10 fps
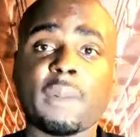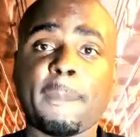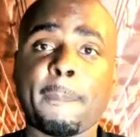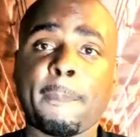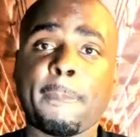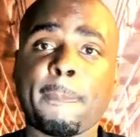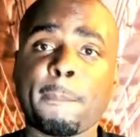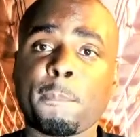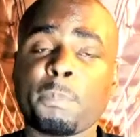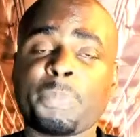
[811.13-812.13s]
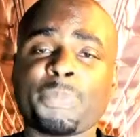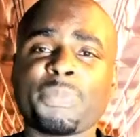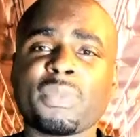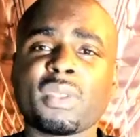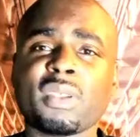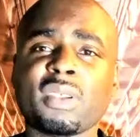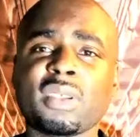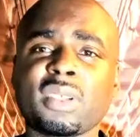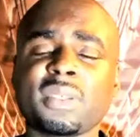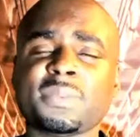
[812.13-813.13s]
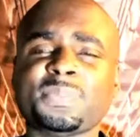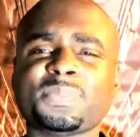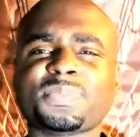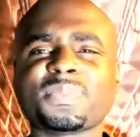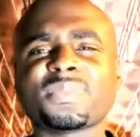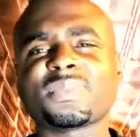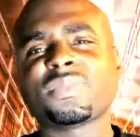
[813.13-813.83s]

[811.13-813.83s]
(no one is talking)